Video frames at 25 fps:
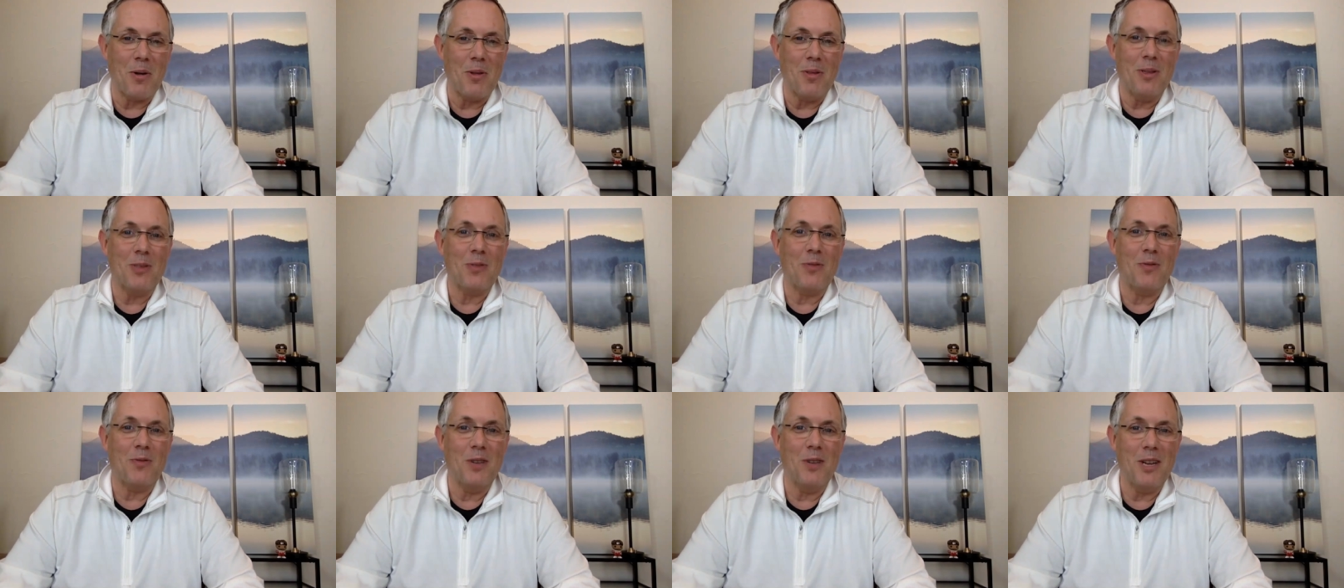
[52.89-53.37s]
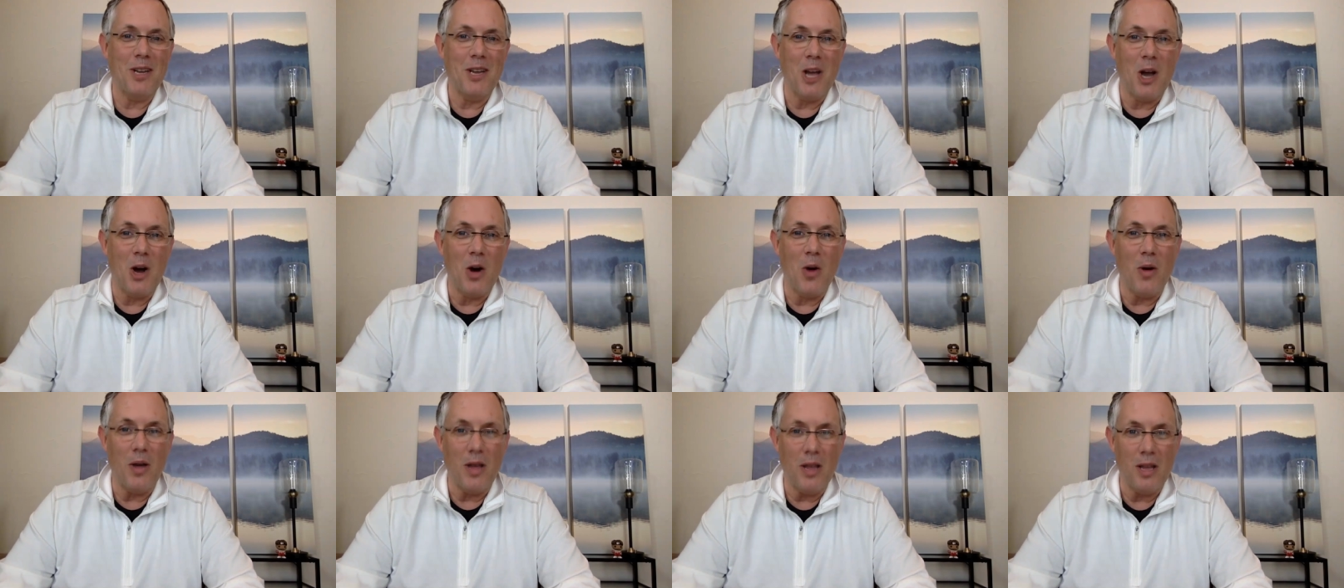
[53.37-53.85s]
This
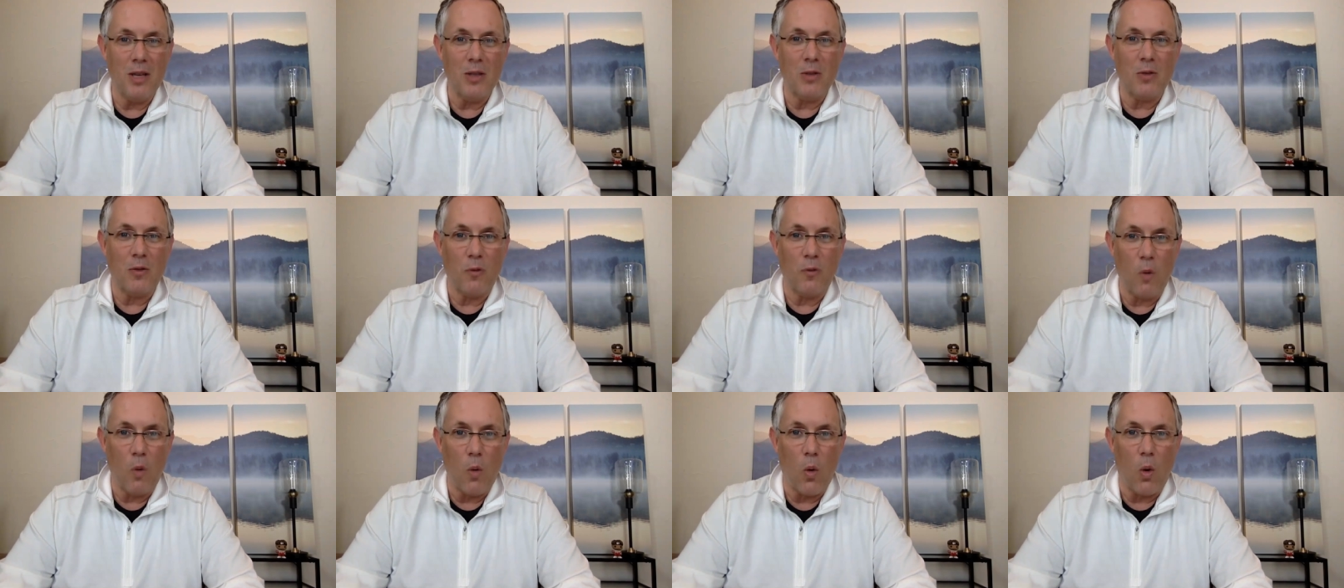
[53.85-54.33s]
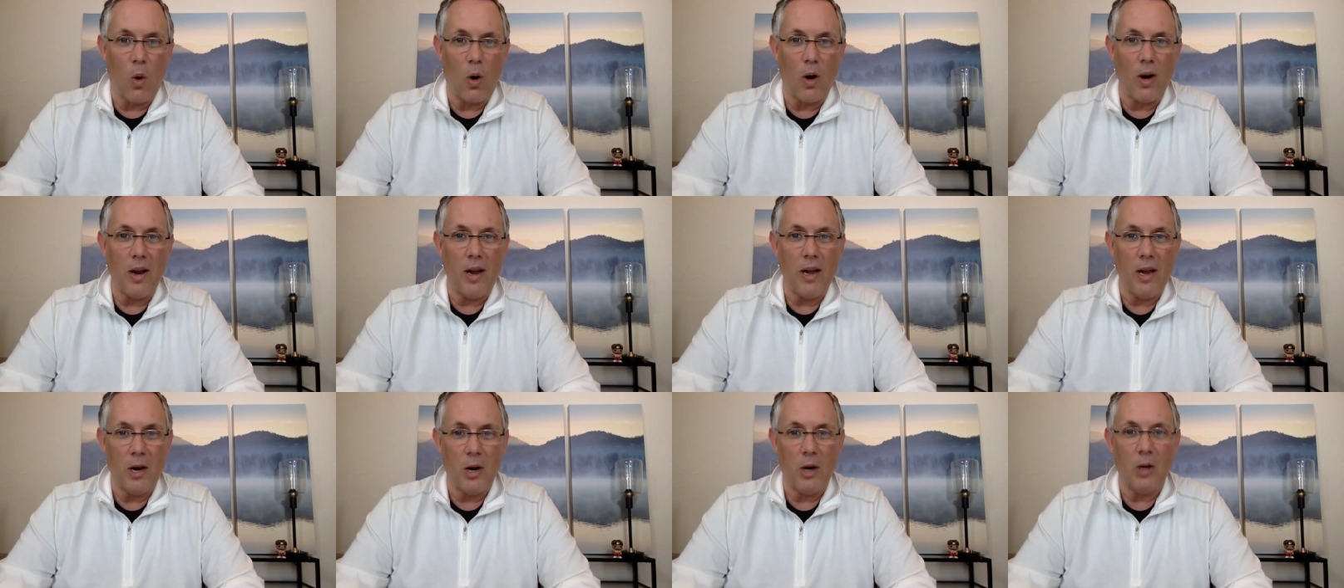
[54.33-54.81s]
video is
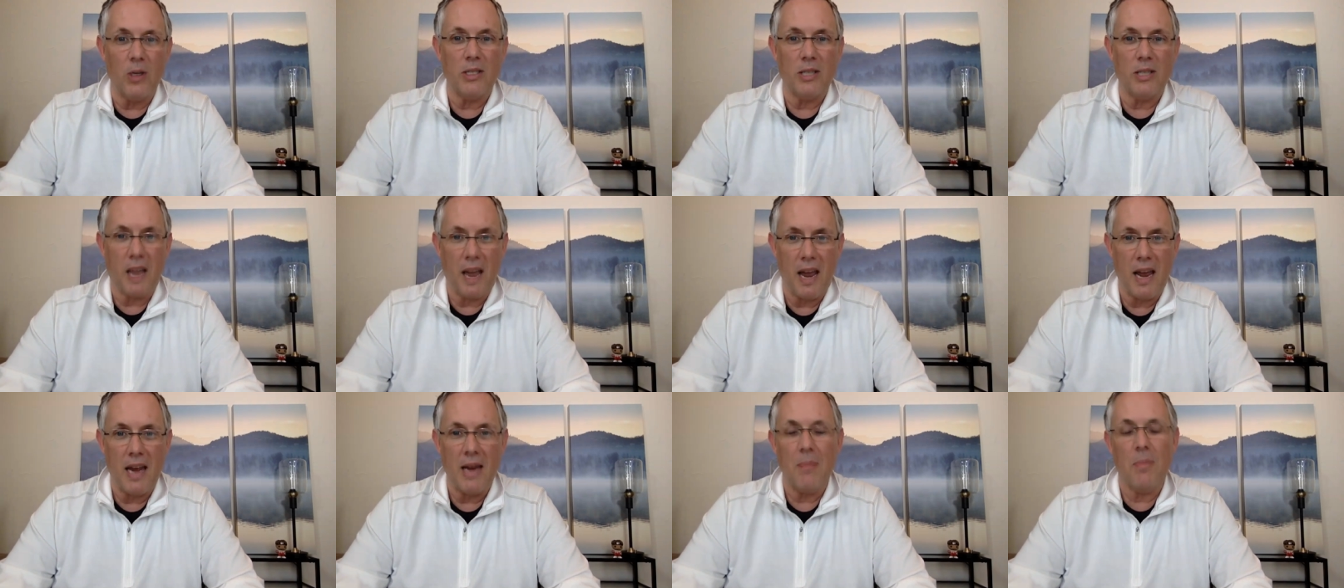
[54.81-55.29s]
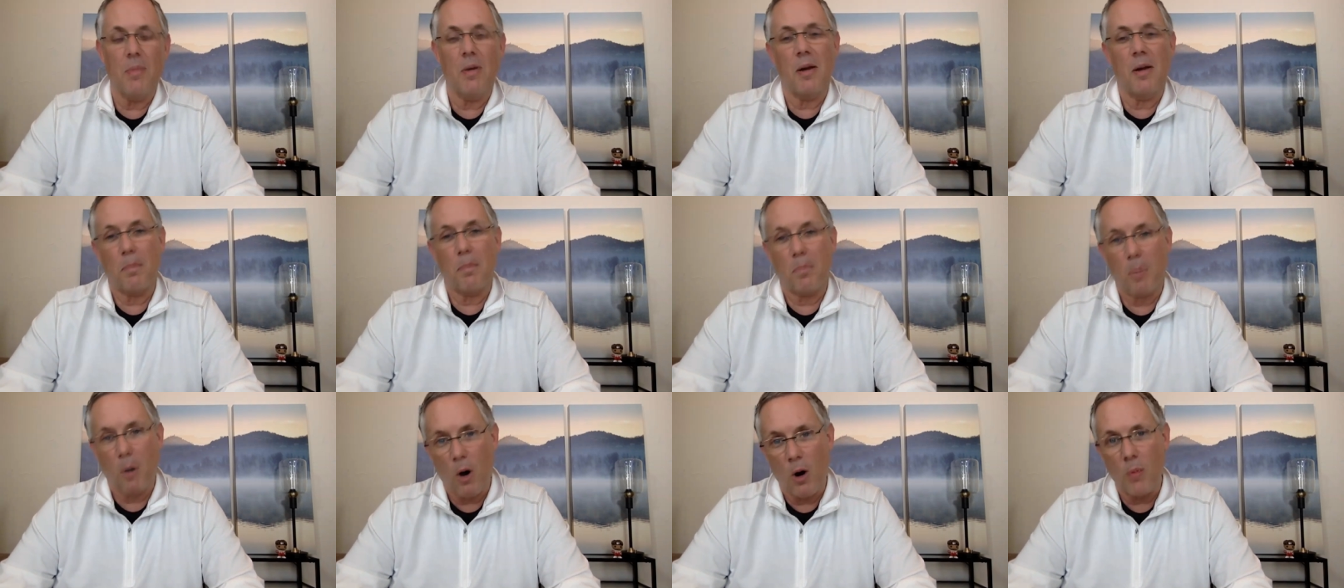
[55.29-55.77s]
for
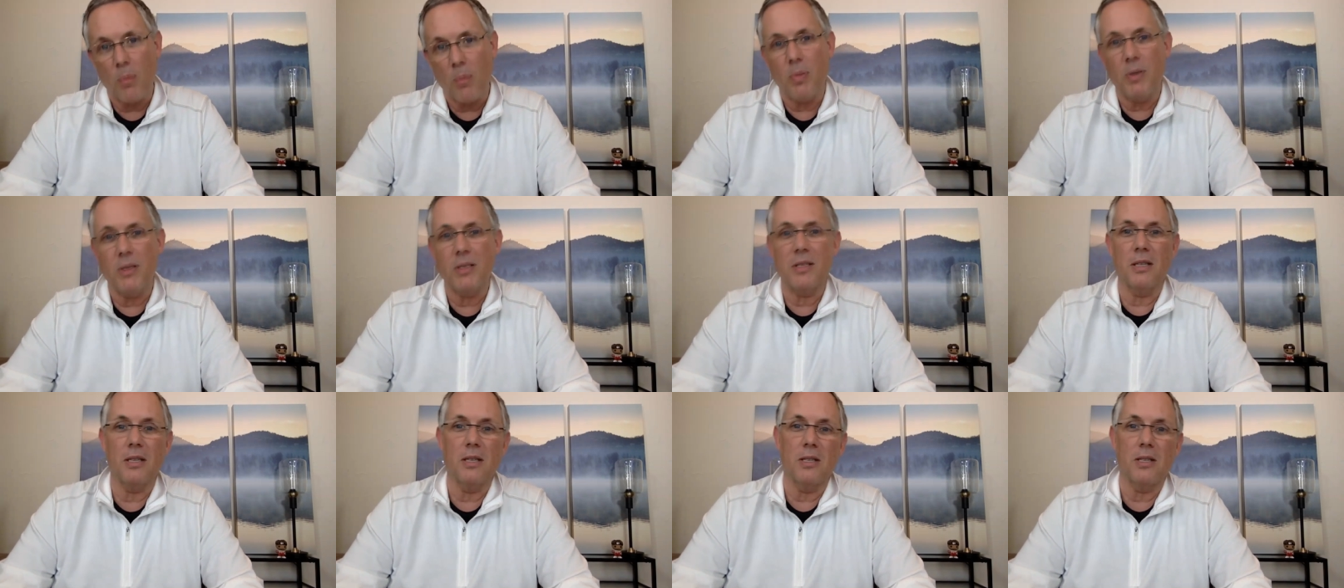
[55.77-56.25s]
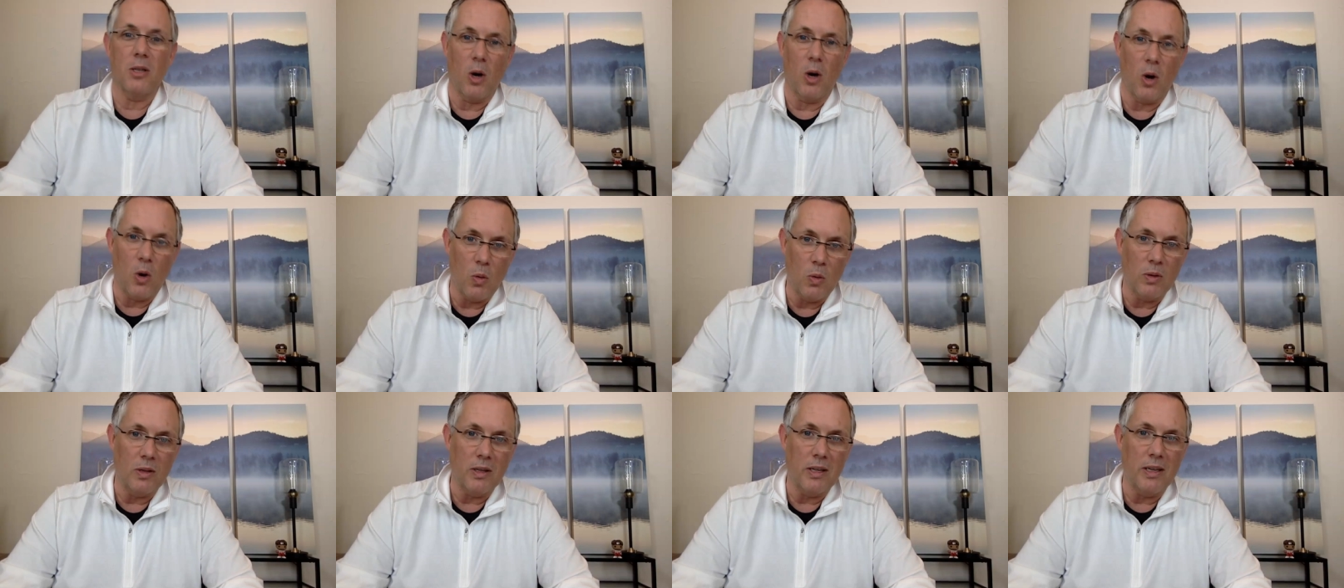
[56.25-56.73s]
entertainment purposes
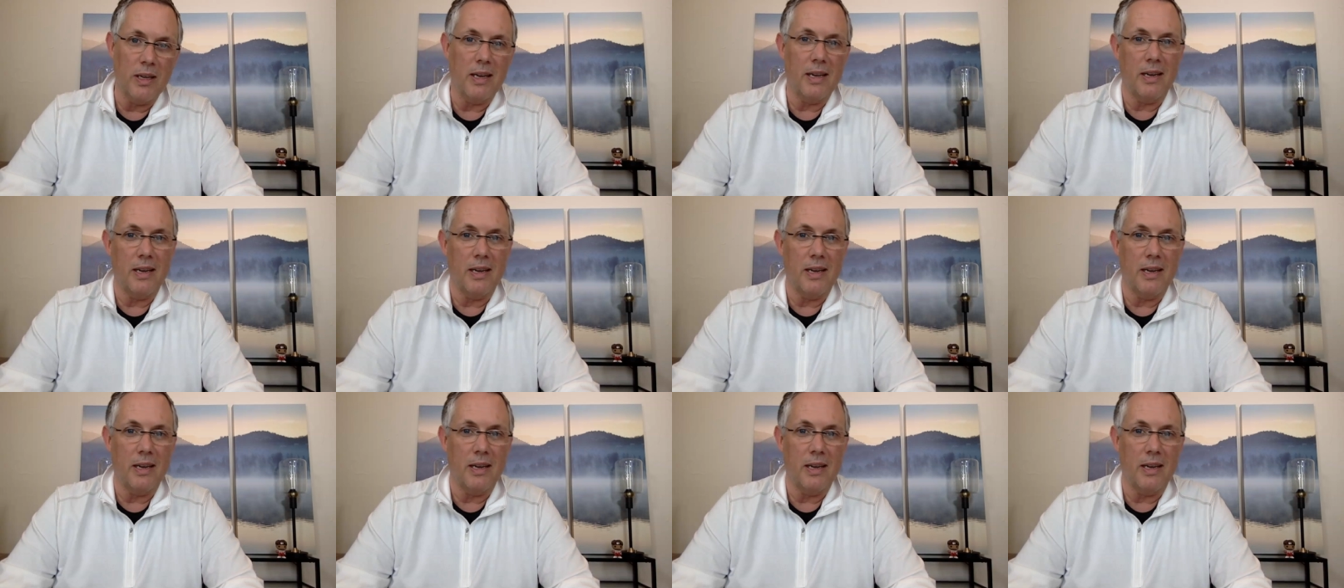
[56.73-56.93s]
only.